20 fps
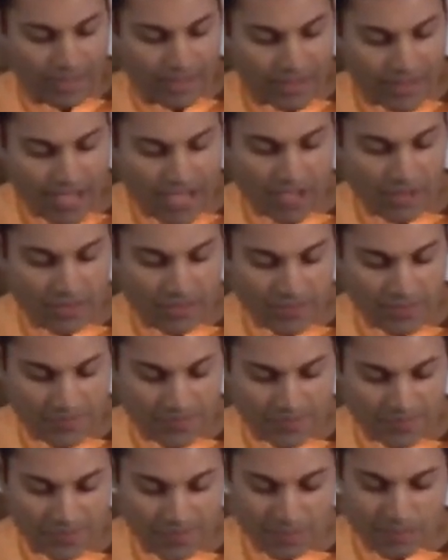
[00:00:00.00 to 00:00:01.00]
Now,
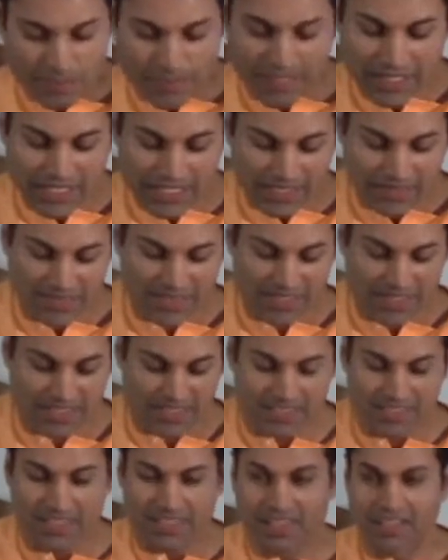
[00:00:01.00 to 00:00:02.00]
because of
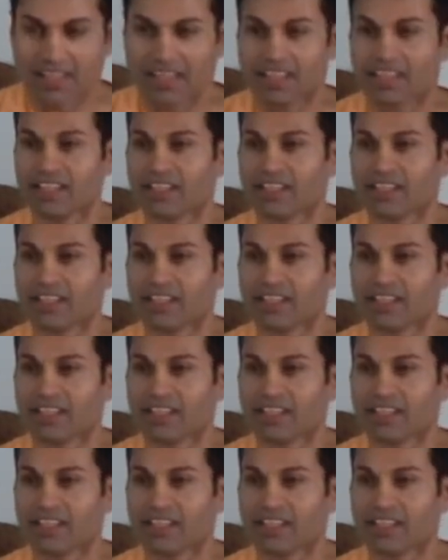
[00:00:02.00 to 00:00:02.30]
this,